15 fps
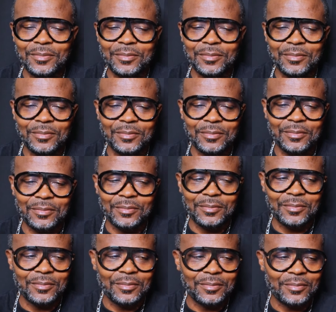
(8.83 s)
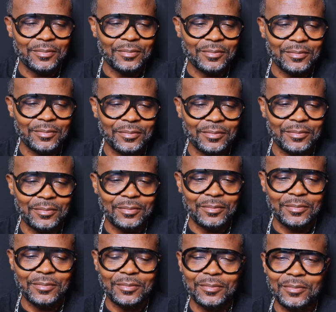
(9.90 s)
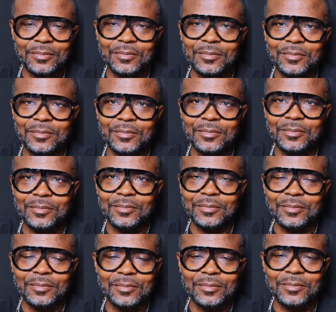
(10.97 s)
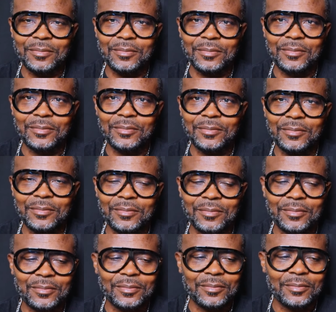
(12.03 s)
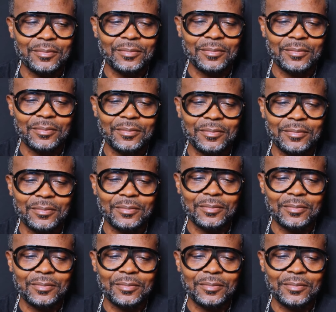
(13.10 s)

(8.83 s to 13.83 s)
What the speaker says: [no speech]